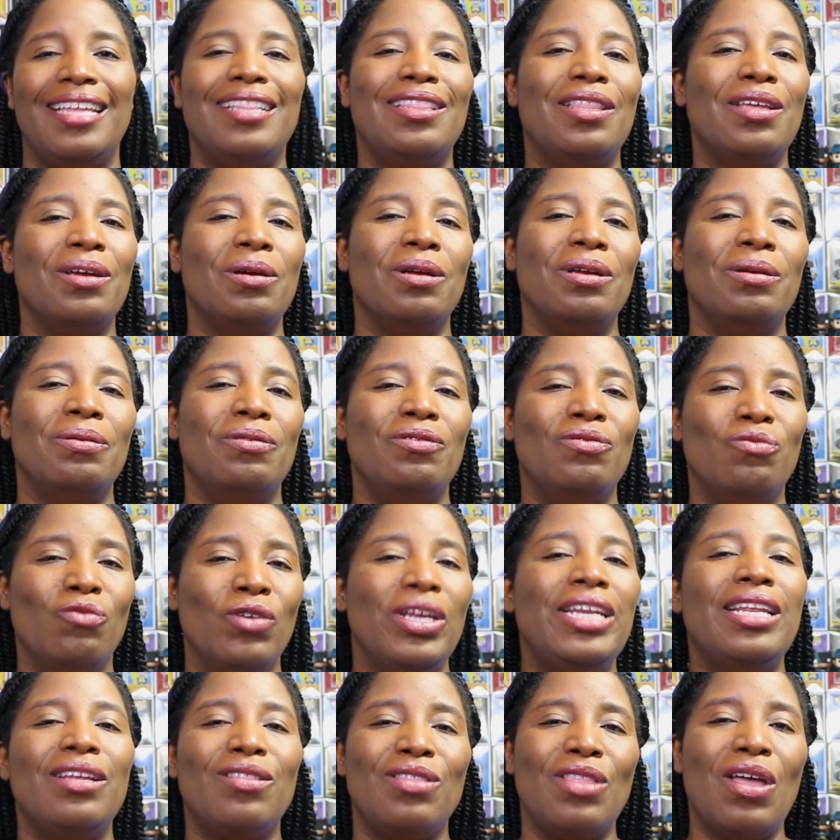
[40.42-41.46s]
The
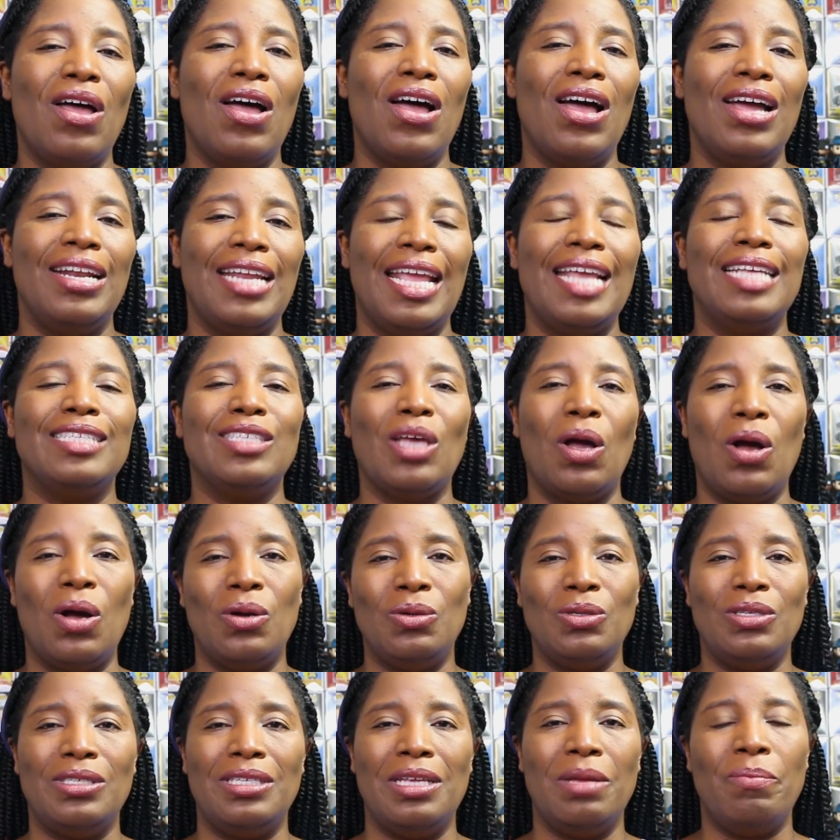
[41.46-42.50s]
readathon is
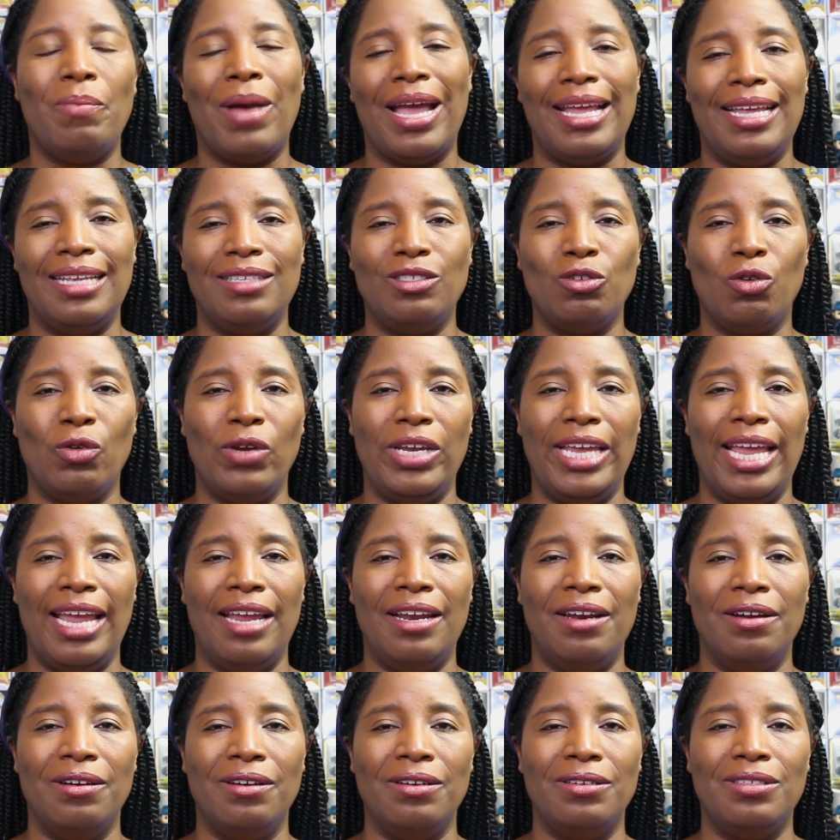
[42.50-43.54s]
hosted by its
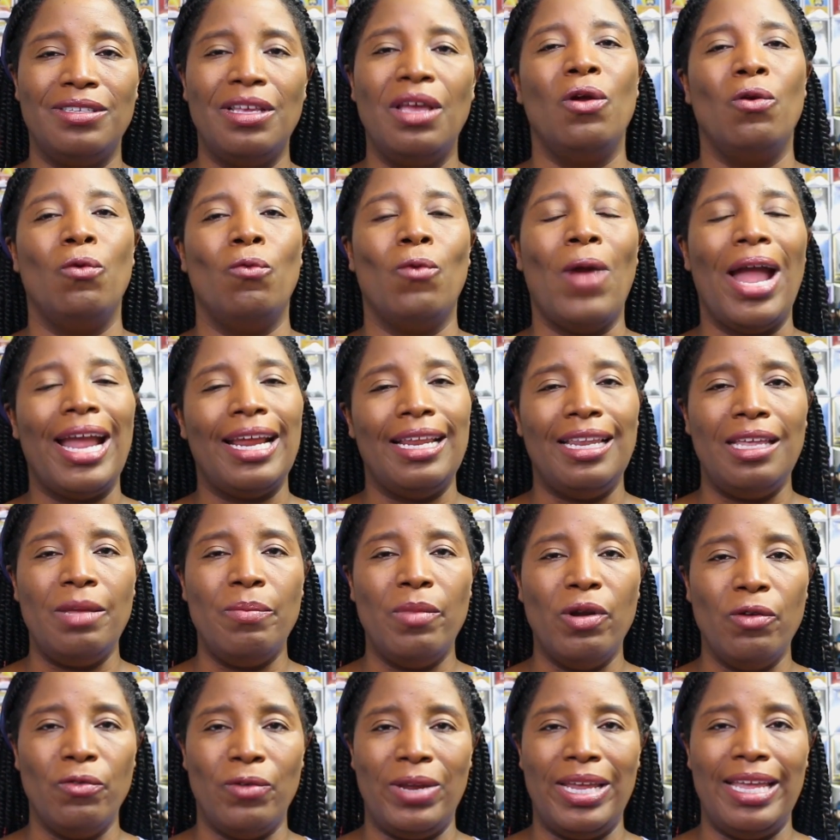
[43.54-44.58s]
creators, Riley
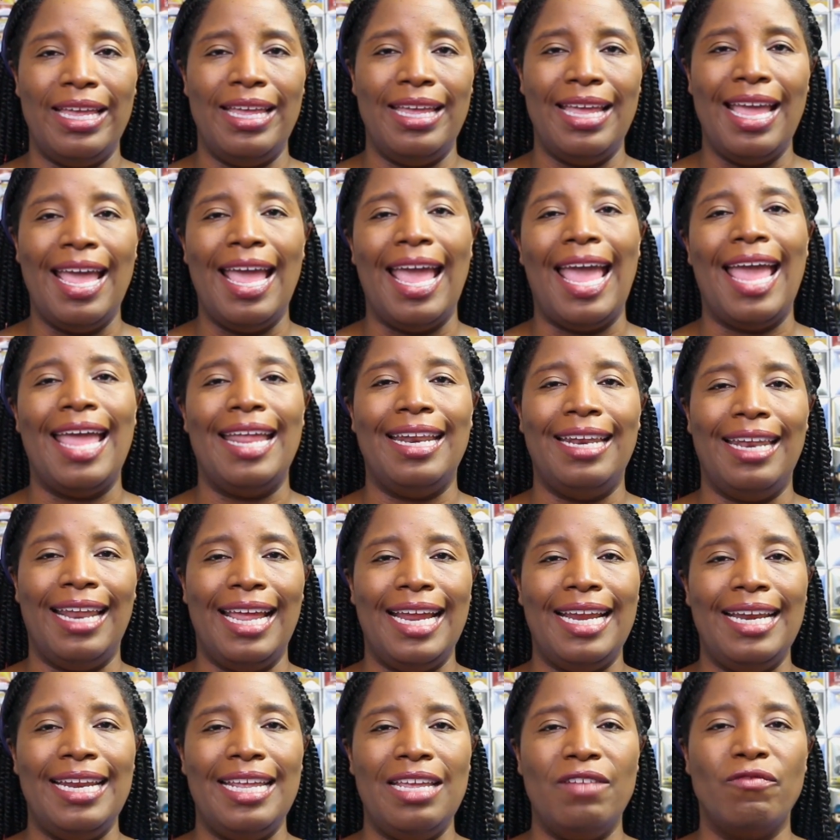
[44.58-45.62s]
Marie and
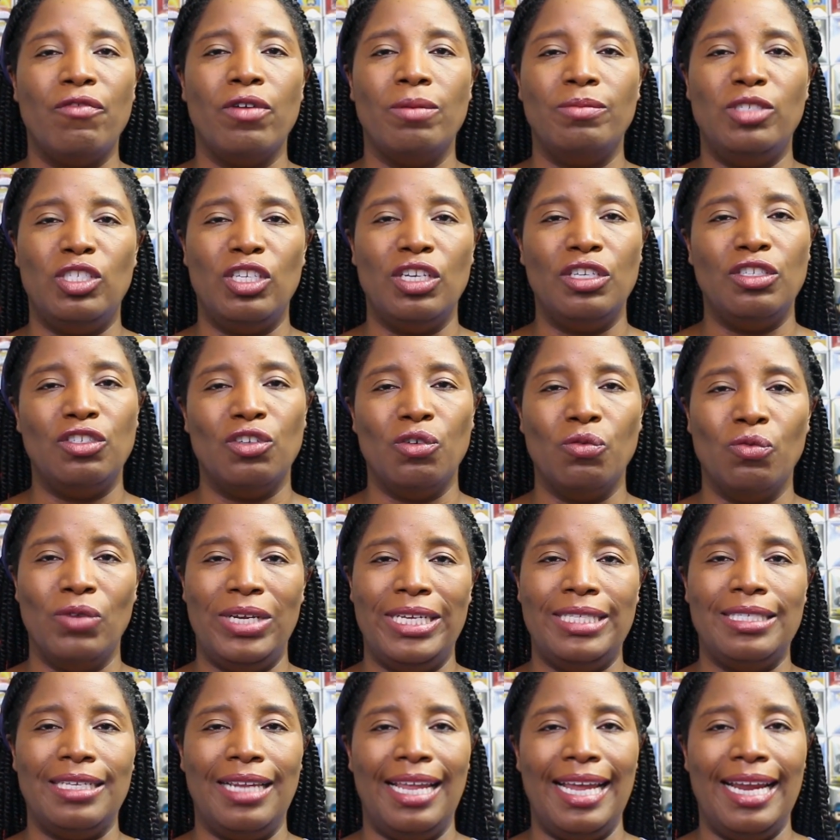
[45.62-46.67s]
Lainey from Ginger
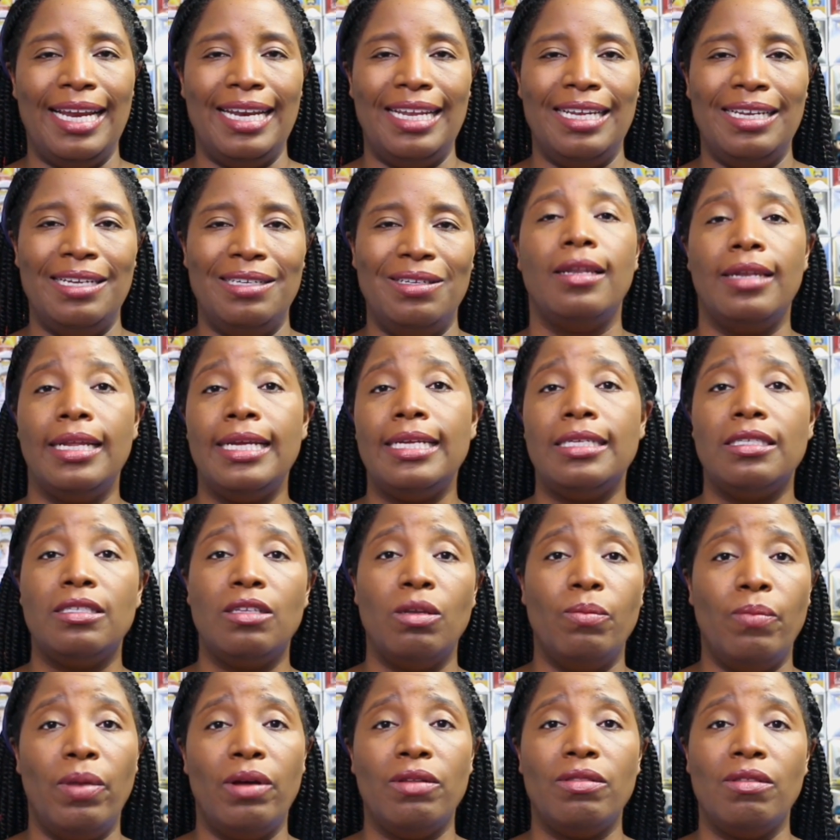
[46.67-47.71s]
Reads Lainey. Links
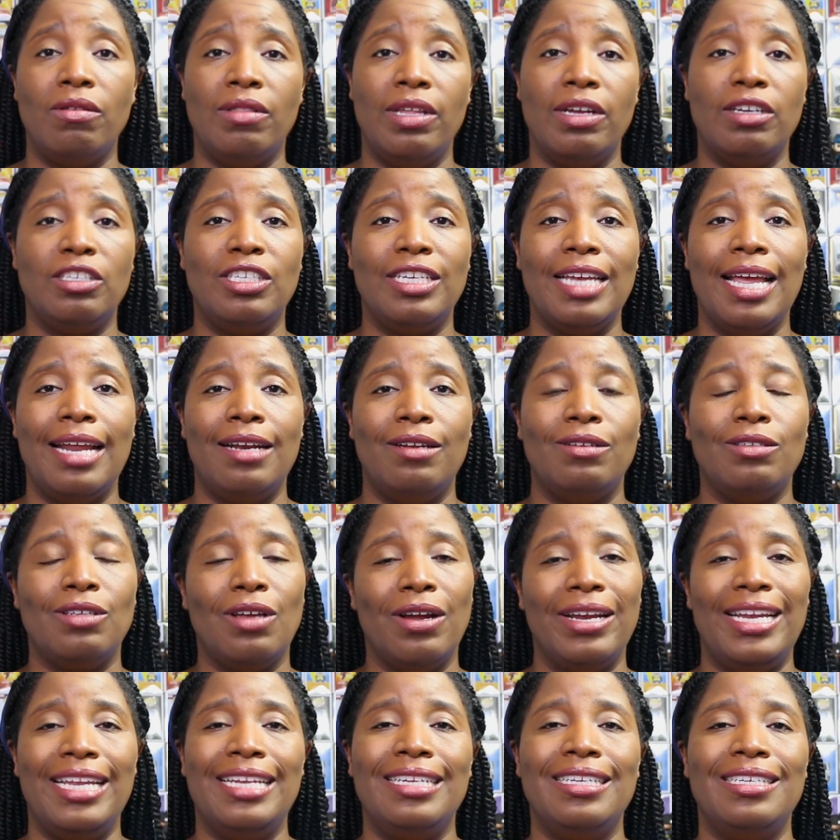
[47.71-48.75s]
to both of their channels
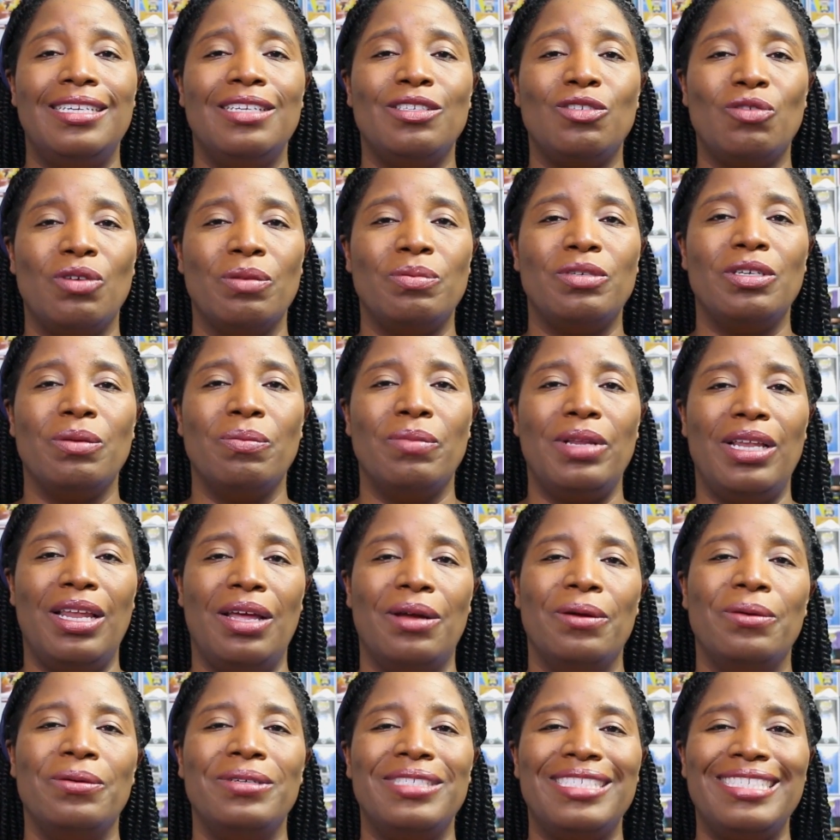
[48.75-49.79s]
are in the description
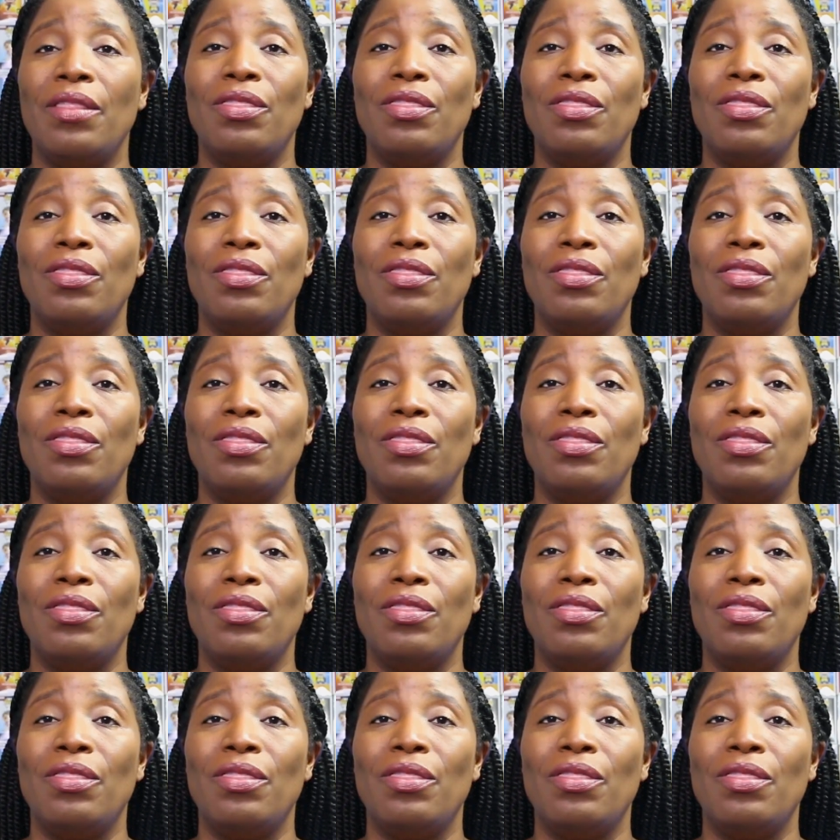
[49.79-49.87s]
below.